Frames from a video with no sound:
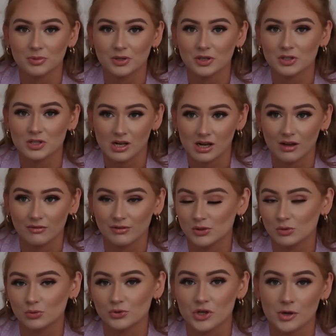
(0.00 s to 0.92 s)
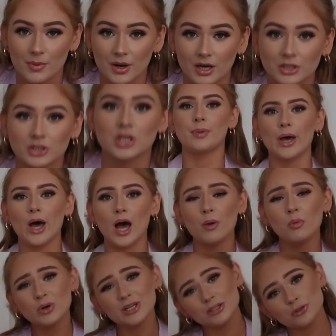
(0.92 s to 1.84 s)
because I love it all so much. But
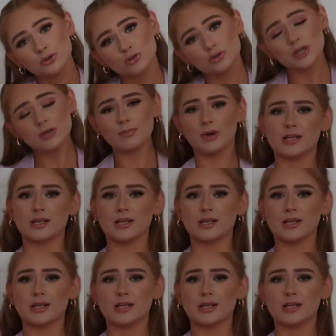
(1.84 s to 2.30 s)
I wanted to treat